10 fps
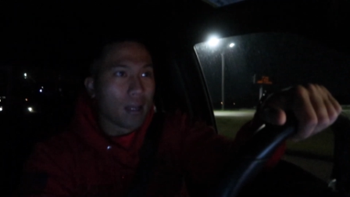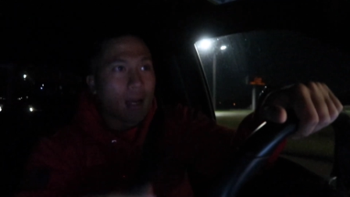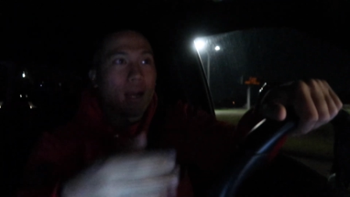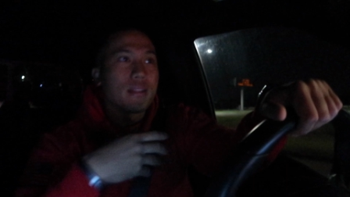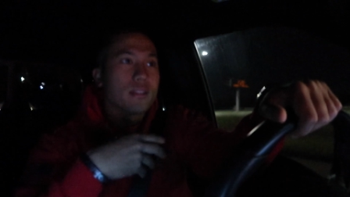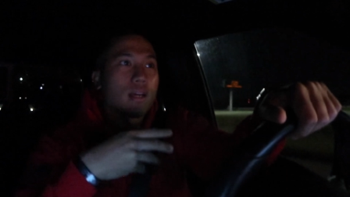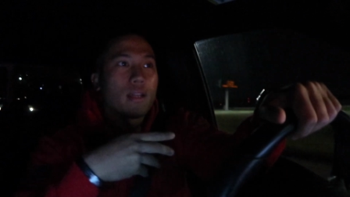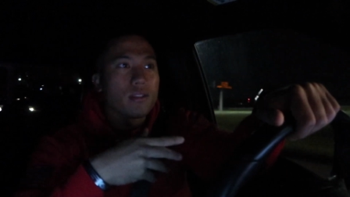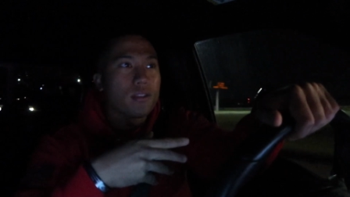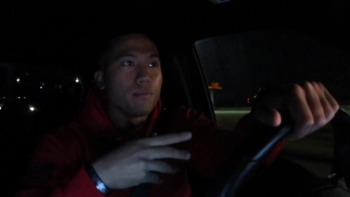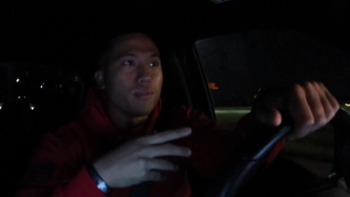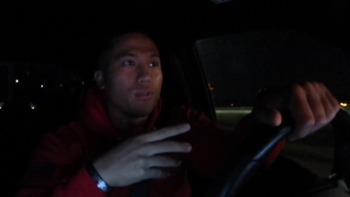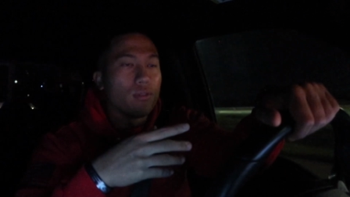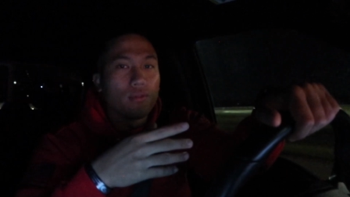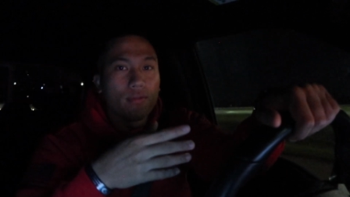I decided to
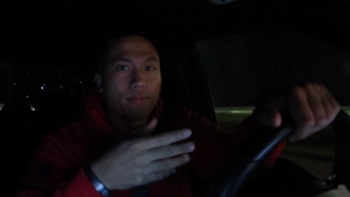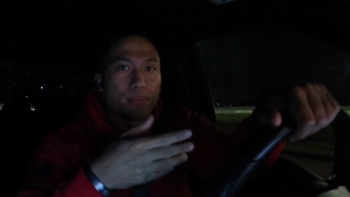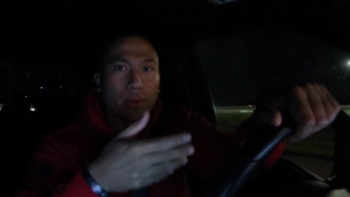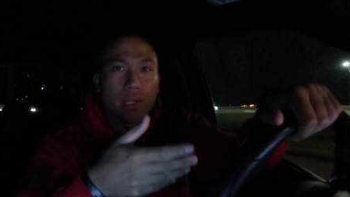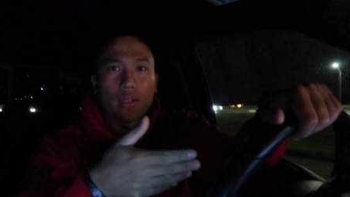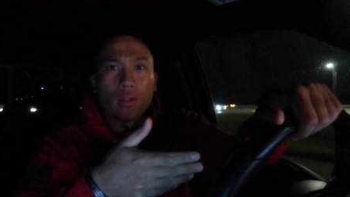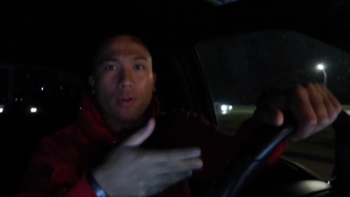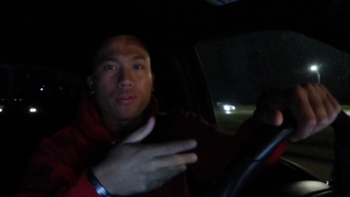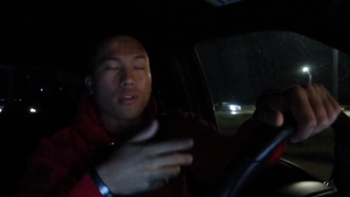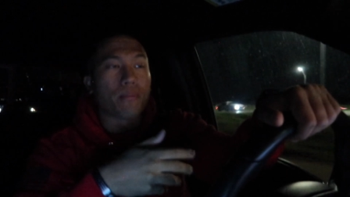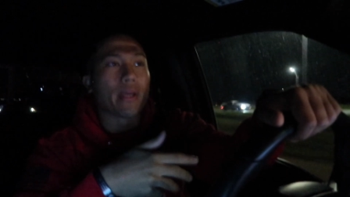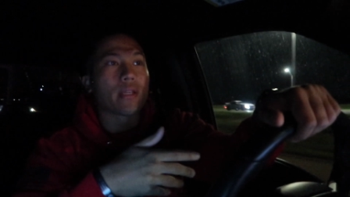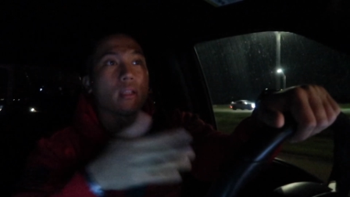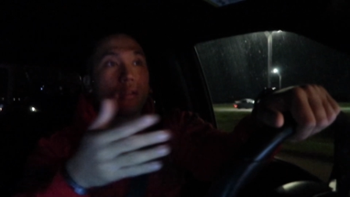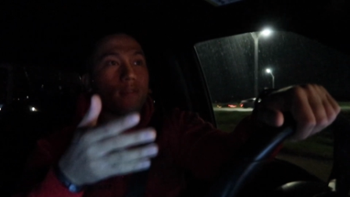move pretty close to
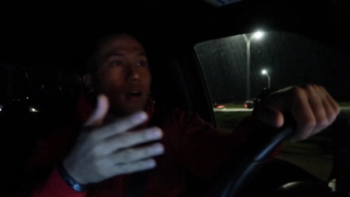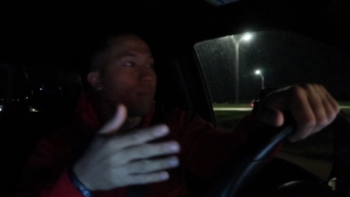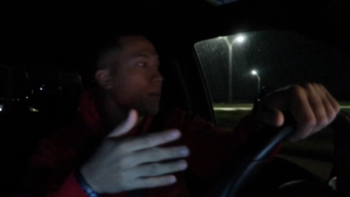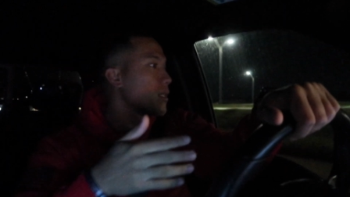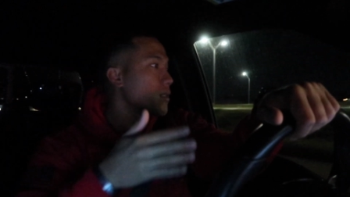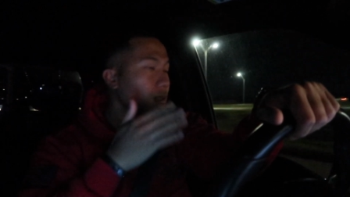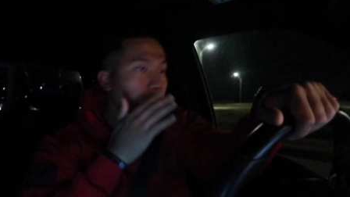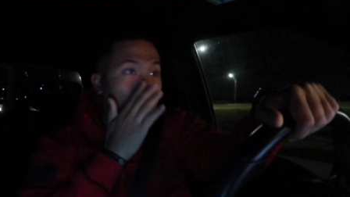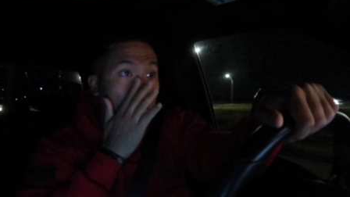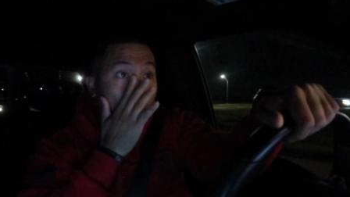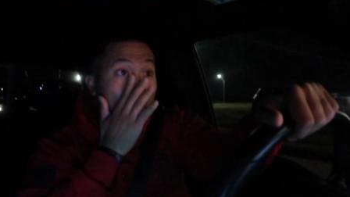base. I live off base still, I bought a